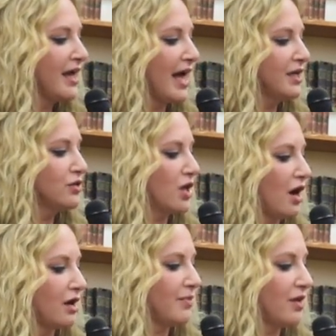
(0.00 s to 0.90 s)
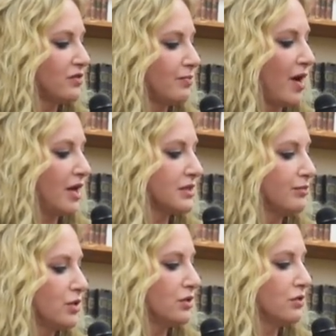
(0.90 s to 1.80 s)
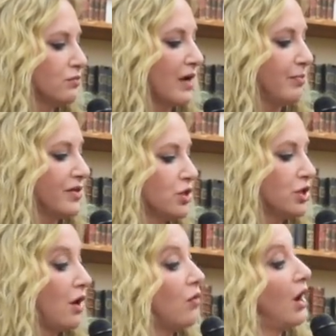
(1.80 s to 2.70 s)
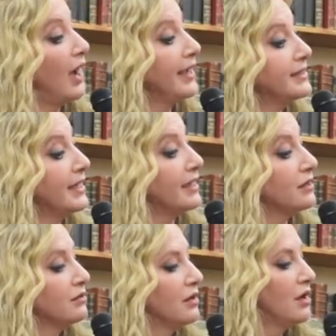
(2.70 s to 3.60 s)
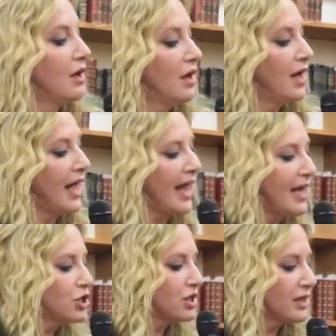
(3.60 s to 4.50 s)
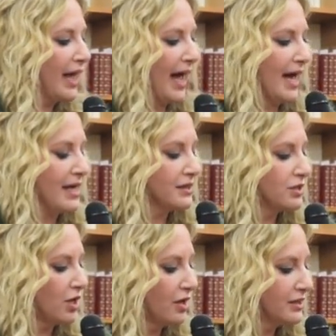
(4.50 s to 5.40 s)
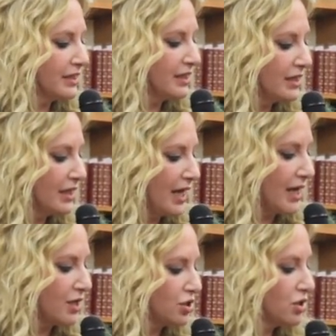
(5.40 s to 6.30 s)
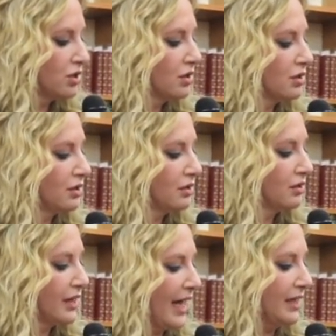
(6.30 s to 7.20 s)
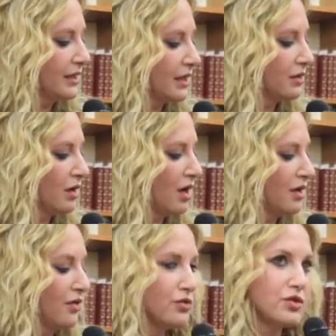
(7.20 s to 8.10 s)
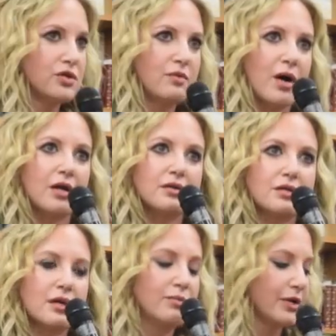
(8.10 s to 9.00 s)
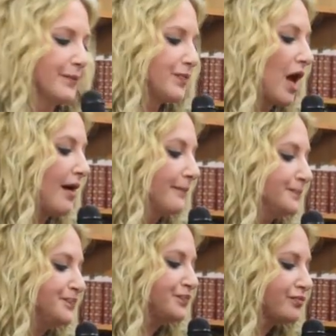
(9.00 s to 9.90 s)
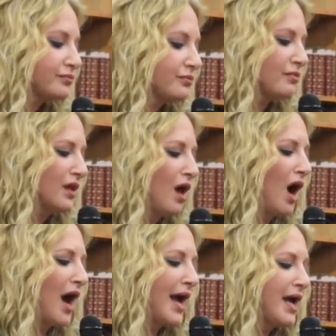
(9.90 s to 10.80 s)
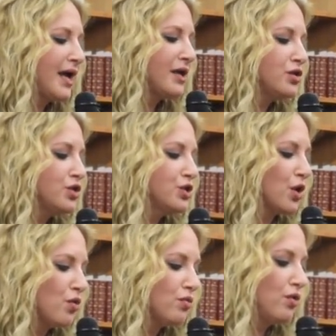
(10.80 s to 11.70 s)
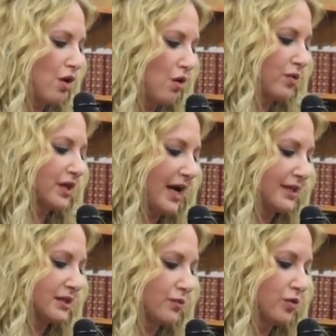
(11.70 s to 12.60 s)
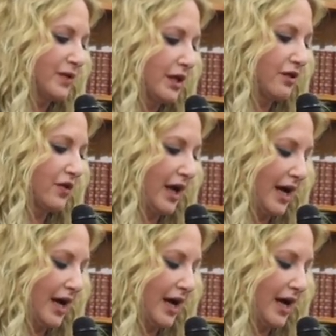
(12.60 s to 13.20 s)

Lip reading: Can you talk about the possible rep in the show? I did. Asian Kaz, dark-skinned Inej. Caitlin, another Sturmhund on Tumblr. I don't know what the casting will be like for